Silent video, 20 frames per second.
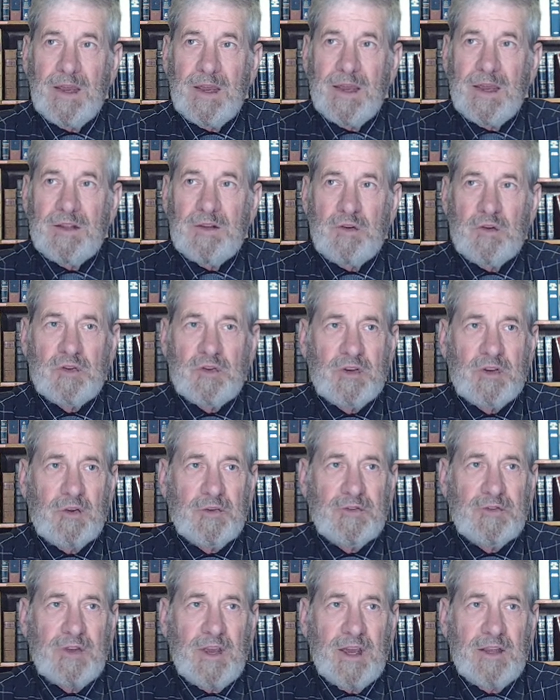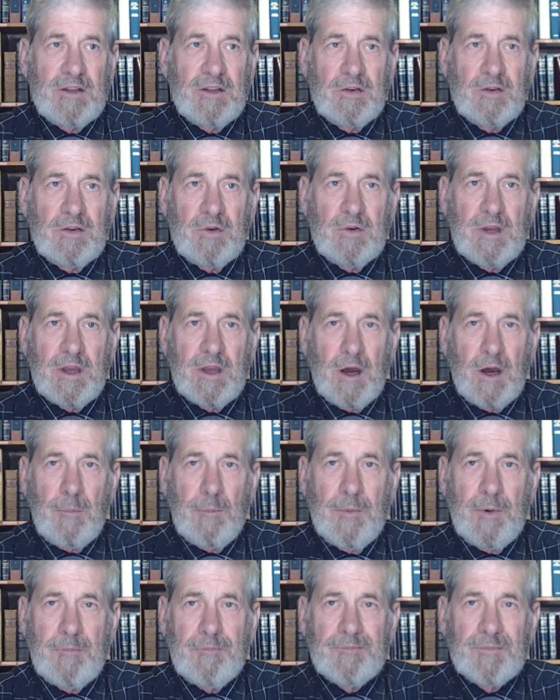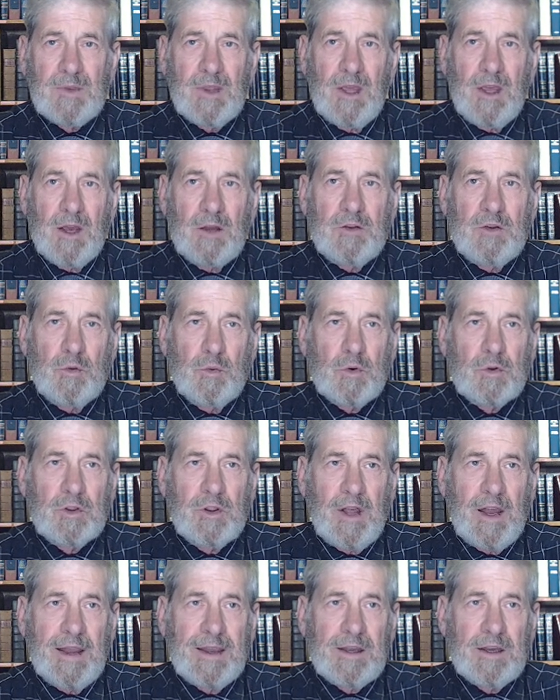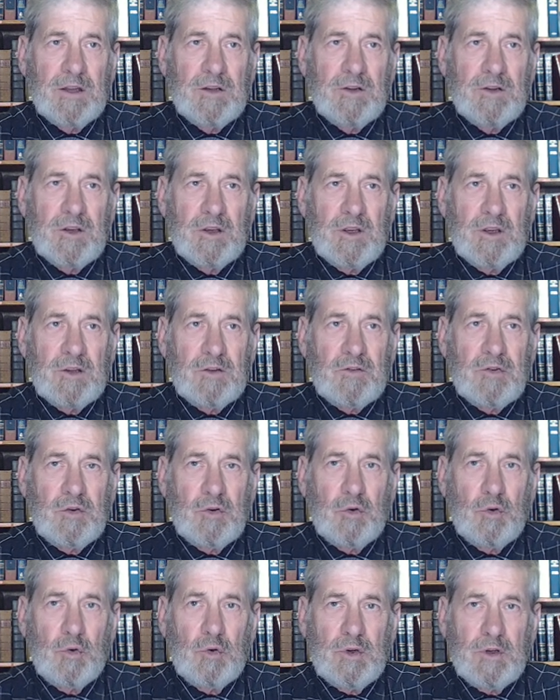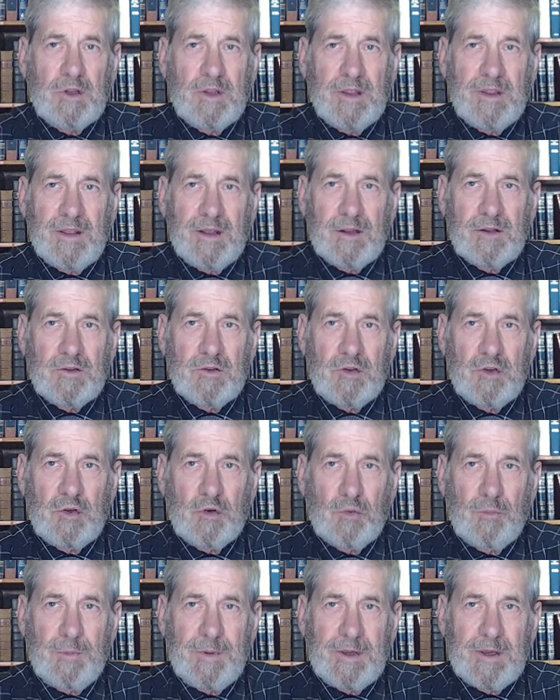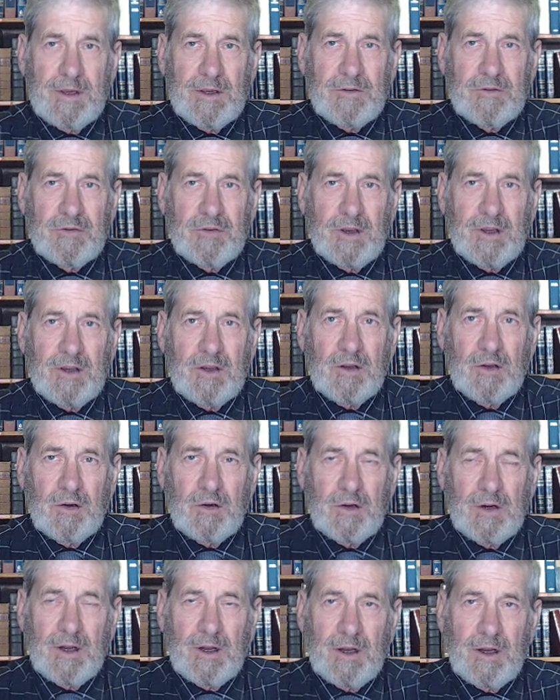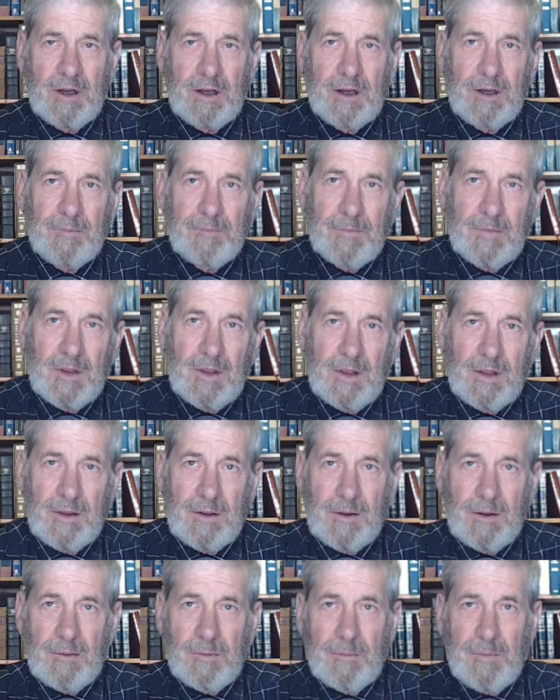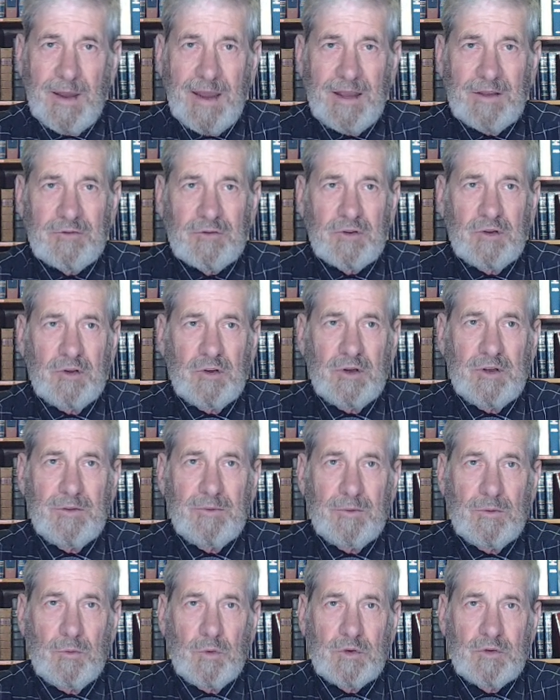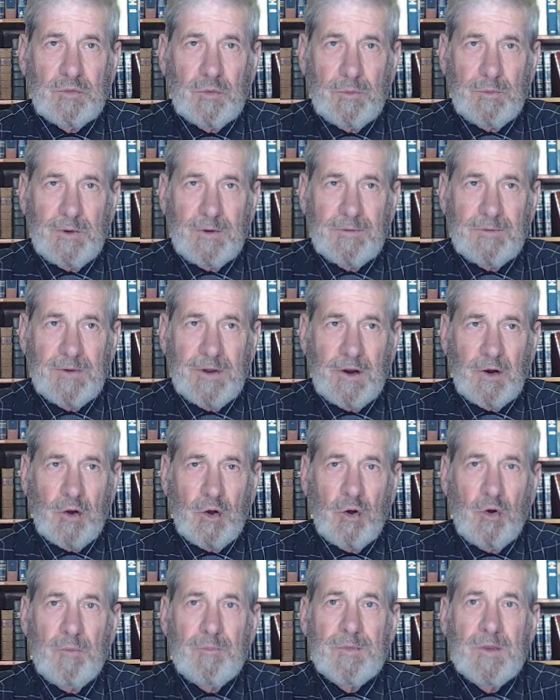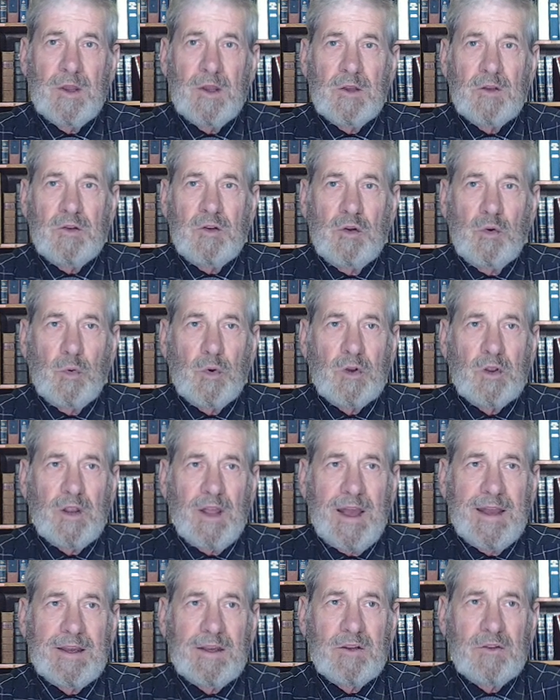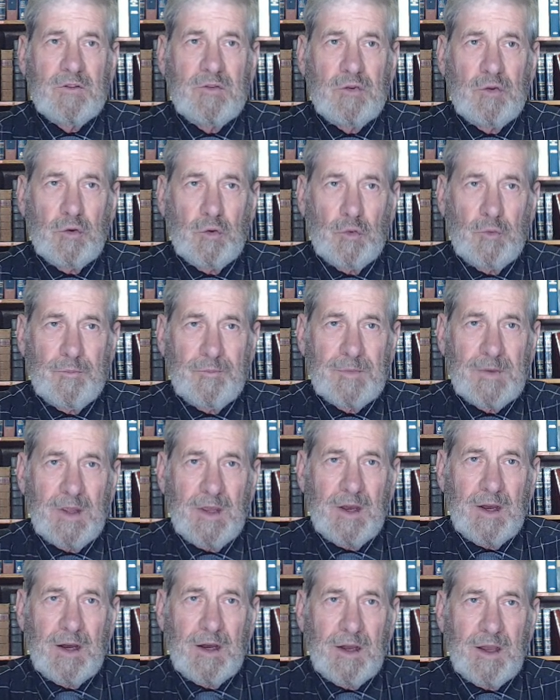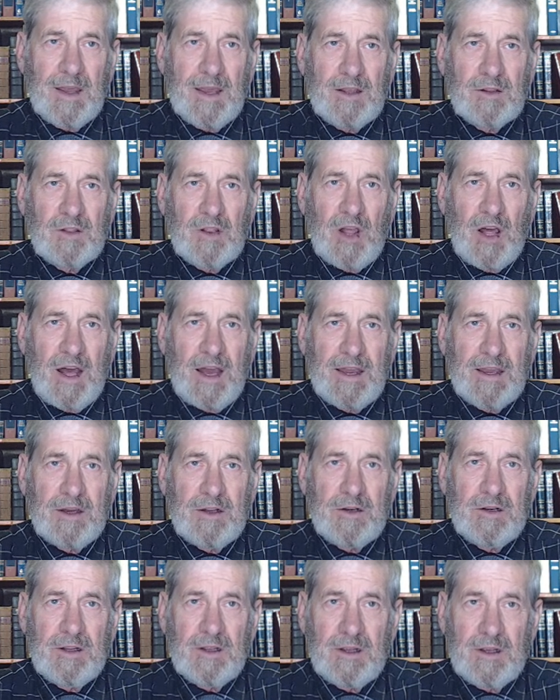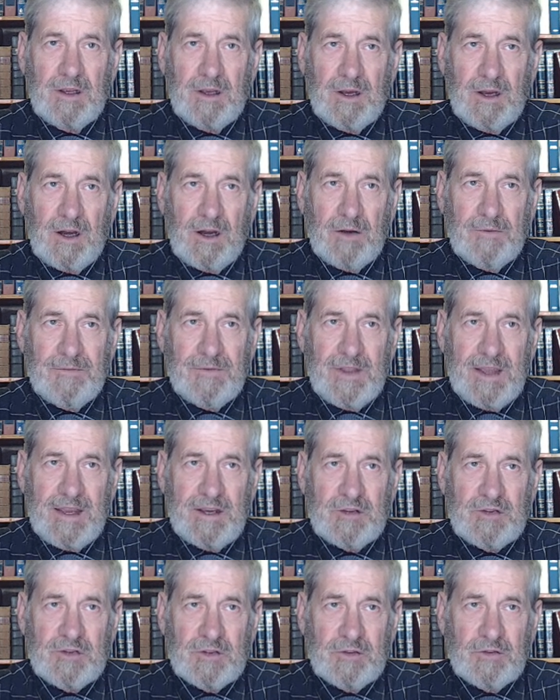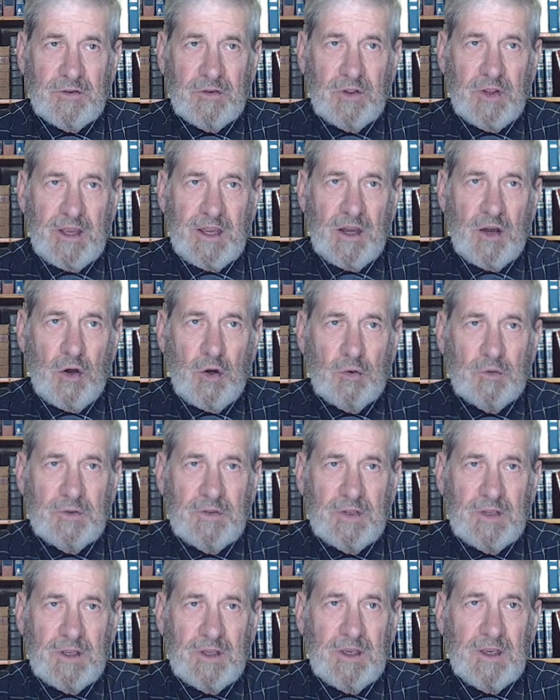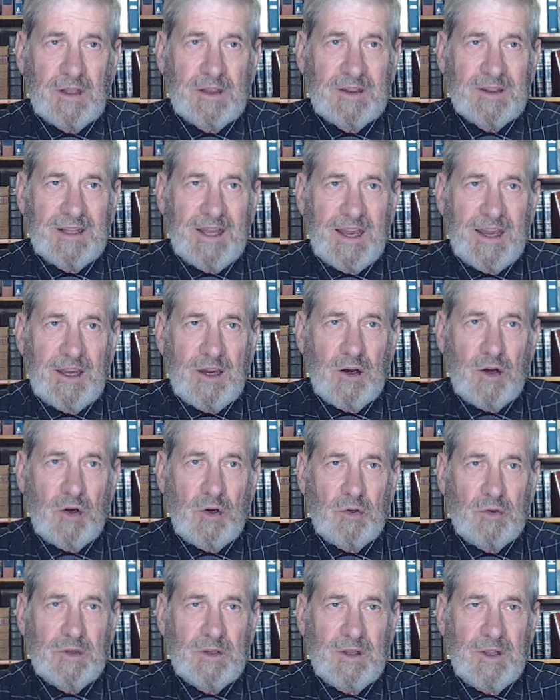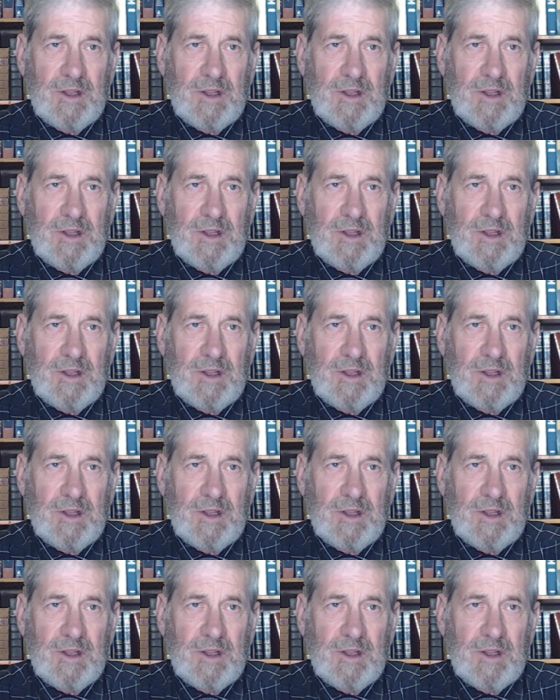And you shall say to him, you were likened to, that you being singular, masculine, which would be Pharaoh, you were likened to a lion of nations, leonti, a leon,